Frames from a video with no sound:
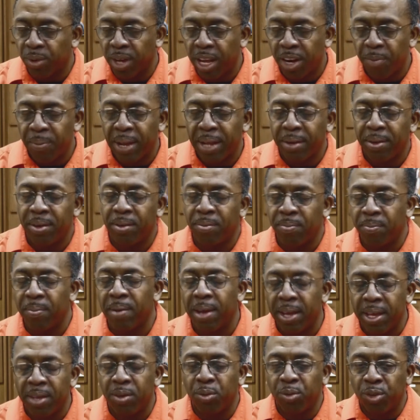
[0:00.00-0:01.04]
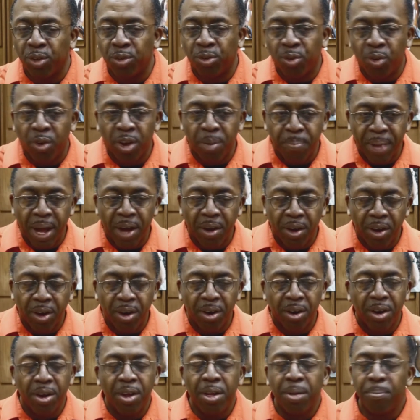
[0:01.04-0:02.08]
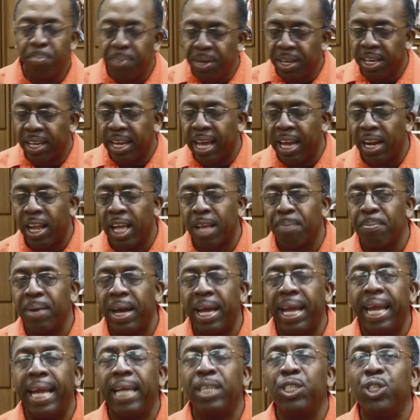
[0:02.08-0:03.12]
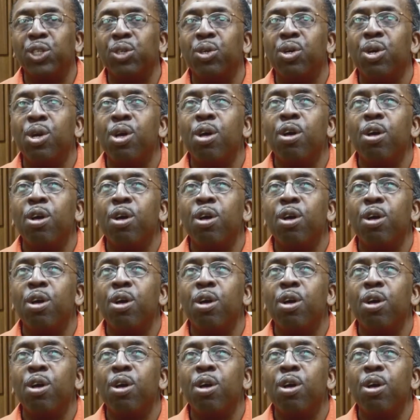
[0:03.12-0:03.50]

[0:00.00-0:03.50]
kind of it was a story about her being kind of like my angel.